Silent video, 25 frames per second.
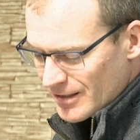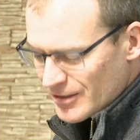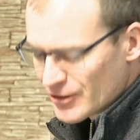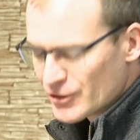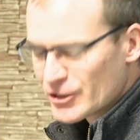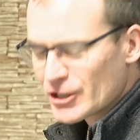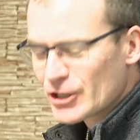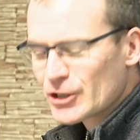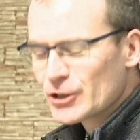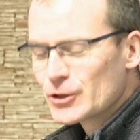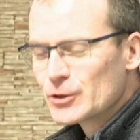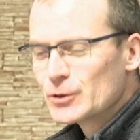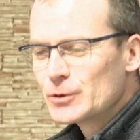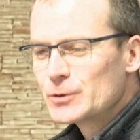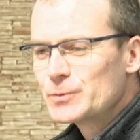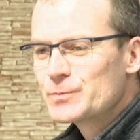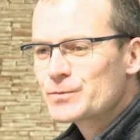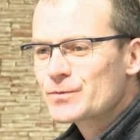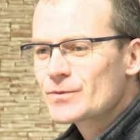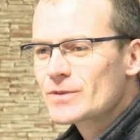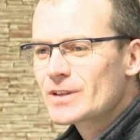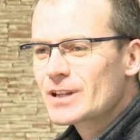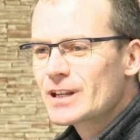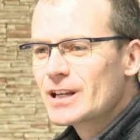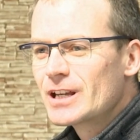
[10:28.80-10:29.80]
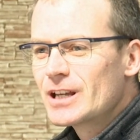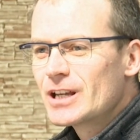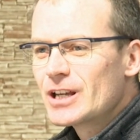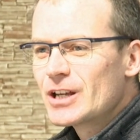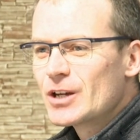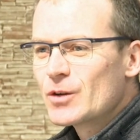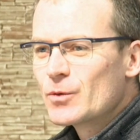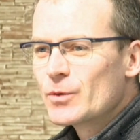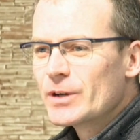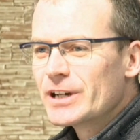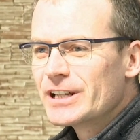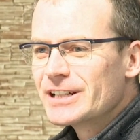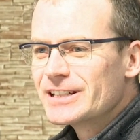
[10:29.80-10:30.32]
You know,
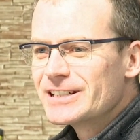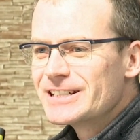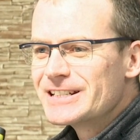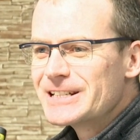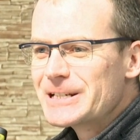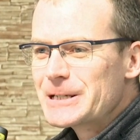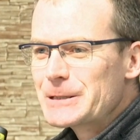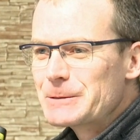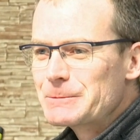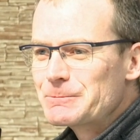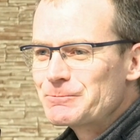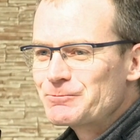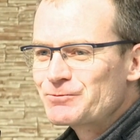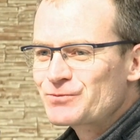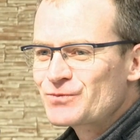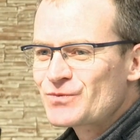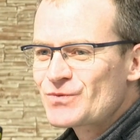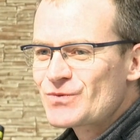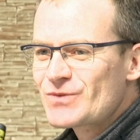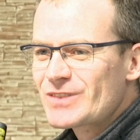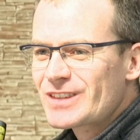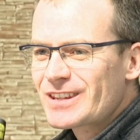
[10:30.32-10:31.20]
when